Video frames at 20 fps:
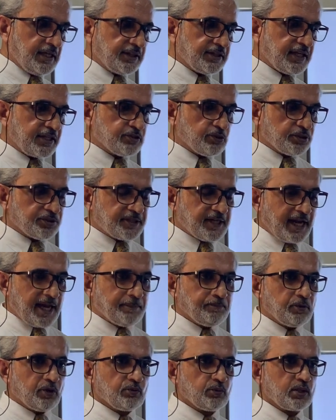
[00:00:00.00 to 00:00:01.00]
then you
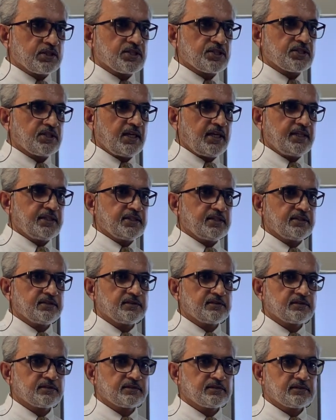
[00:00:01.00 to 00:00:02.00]
tap on one side,
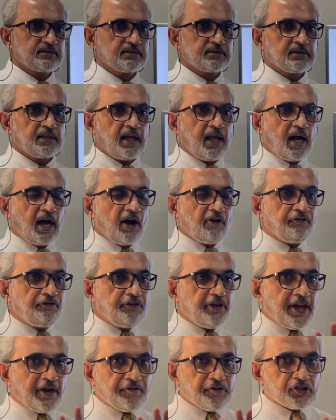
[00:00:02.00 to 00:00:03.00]
a
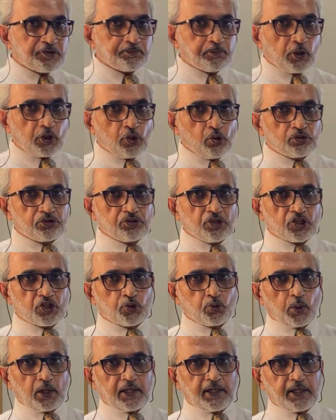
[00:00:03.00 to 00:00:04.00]
wave is produced in the
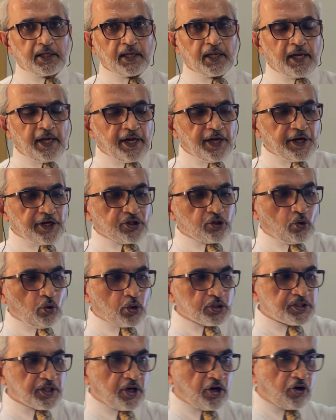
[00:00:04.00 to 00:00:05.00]
swelling, it
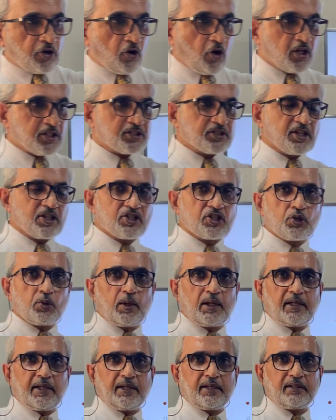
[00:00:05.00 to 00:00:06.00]
goes across the
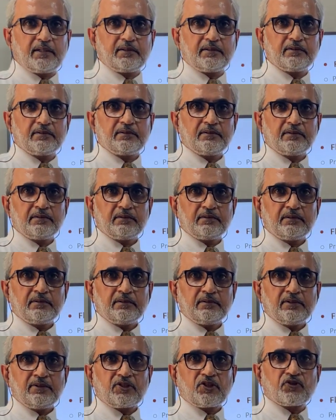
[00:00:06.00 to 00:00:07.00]
swelling,
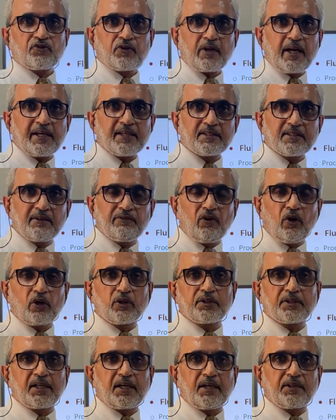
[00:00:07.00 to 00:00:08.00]
strikes the wall
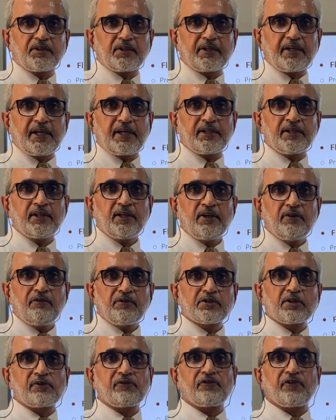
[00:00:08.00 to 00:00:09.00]
on the other end,
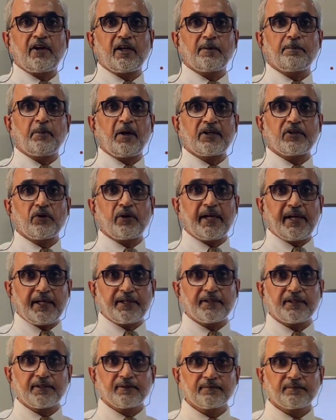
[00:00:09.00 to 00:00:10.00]
which is felt by your
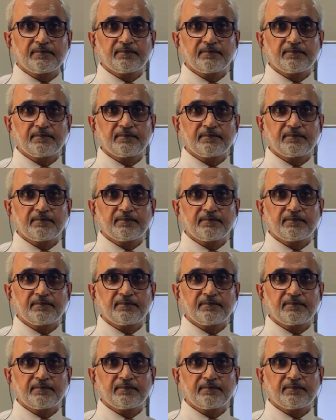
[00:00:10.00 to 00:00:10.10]
hand.